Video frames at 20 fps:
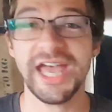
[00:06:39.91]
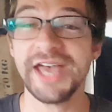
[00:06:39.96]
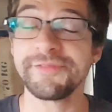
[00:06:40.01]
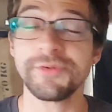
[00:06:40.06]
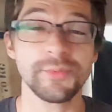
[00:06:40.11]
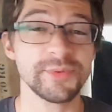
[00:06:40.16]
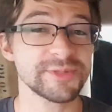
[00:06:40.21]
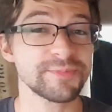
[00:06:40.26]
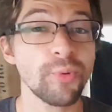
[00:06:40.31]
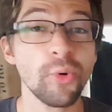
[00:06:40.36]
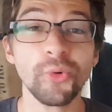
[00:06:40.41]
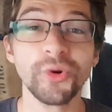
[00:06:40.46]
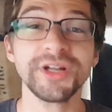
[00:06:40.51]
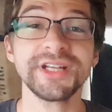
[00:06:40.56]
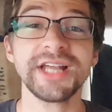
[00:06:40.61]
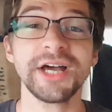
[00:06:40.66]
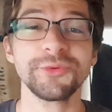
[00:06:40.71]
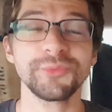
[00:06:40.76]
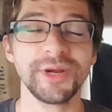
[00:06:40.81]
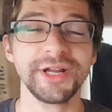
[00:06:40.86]
If it was pouring
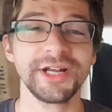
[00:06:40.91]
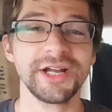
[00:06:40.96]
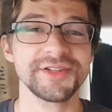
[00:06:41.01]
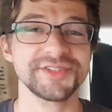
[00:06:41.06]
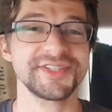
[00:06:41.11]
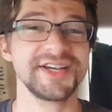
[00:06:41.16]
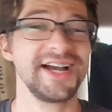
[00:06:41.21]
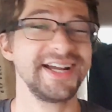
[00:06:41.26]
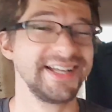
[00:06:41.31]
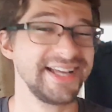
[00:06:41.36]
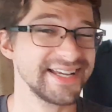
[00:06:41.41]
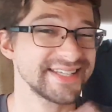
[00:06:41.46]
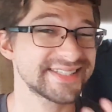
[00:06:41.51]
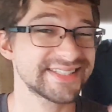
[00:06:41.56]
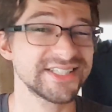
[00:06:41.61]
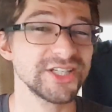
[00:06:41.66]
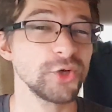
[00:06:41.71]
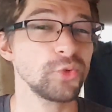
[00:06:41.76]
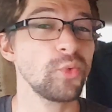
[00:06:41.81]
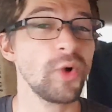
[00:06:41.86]
down rain outside, I
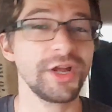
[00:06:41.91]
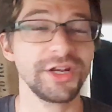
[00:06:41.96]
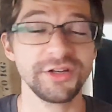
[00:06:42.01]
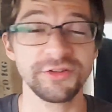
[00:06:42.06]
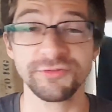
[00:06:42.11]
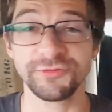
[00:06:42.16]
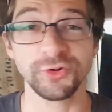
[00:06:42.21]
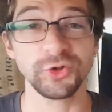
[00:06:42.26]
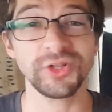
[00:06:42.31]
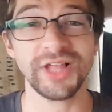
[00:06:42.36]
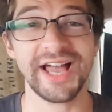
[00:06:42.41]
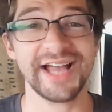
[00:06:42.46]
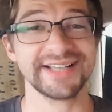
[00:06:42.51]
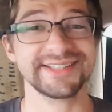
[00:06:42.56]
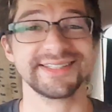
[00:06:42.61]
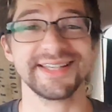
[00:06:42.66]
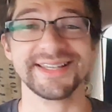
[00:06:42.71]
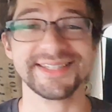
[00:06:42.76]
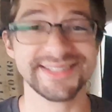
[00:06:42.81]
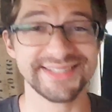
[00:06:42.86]
still wanted full
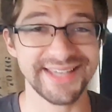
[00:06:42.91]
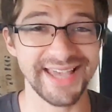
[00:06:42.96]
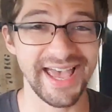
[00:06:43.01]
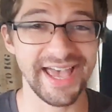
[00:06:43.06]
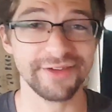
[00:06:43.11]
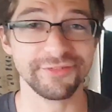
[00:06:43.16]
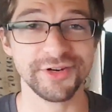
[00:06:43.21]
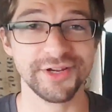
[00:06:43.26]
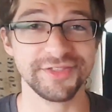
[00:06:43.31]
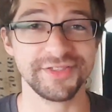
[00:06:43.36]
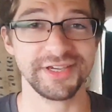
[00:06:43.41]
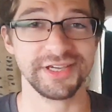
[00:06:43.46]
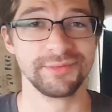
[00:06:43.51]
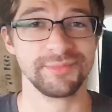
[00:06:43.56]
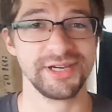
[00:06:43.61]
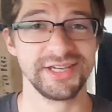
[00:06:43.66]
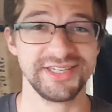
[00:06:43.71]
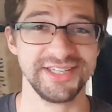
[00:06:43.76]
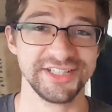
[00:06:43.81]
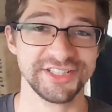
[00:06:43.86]
access to everything in
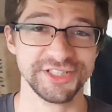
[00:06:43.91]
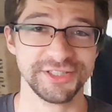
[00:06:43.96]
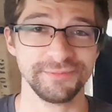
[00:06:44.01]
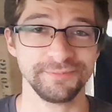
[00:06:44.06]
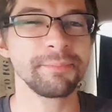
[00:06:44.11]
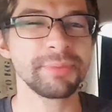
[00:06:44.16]
my kitchen.